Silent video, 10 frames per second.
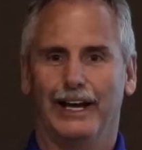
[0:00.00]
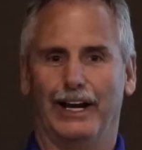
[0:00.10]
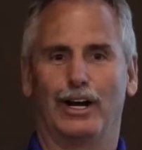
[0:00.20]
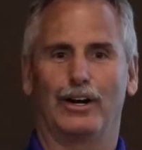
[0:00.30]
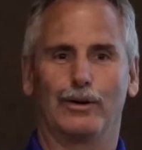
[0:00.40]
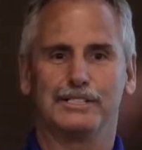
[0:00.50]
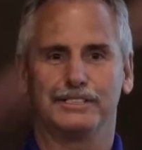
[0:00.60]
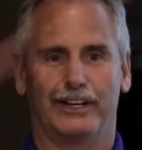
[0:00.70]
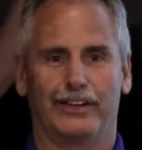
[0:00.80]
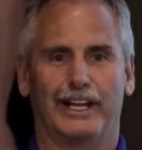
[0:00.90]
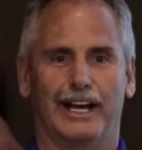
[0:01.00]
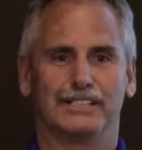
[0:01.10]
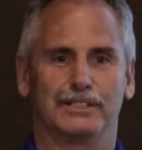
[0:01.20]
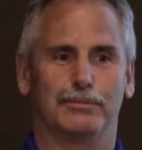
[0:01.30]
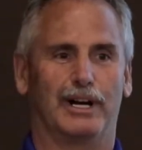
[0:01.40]
And I'd always say to the
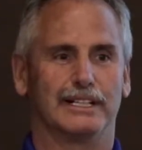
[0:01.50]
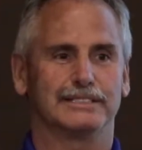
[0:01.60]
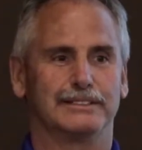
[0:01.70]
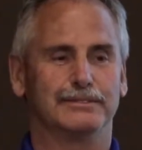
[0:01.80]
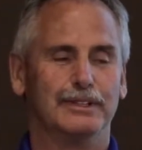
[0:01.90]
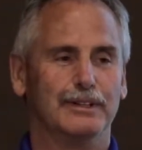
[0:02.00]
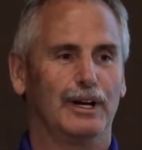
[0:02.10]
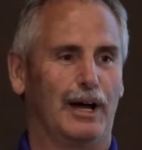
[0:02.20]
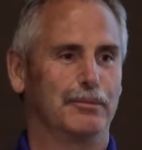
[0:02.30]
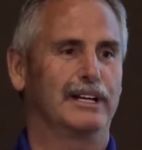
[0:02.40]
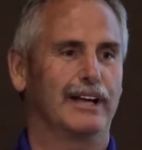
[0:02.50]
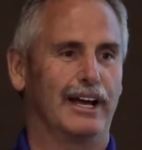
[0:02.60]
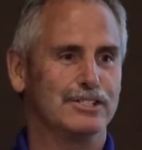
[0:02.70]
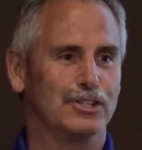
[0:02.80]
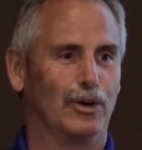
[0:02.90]
guys on the bus, and I'd be
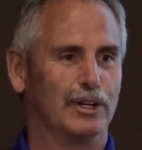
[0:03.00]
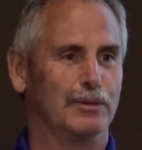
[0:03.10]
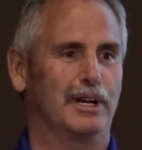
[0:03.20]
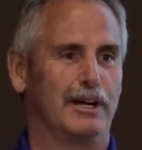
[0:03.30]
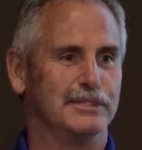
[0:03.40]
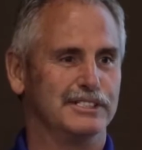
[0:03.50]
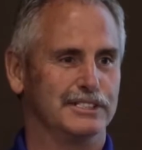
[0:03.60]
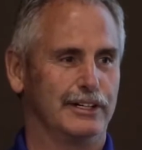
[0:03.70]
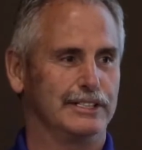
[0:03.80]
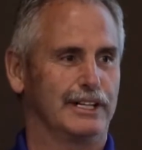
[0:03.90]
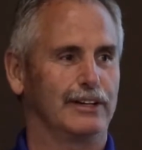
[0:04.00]
kind of joking, but I'd be serious.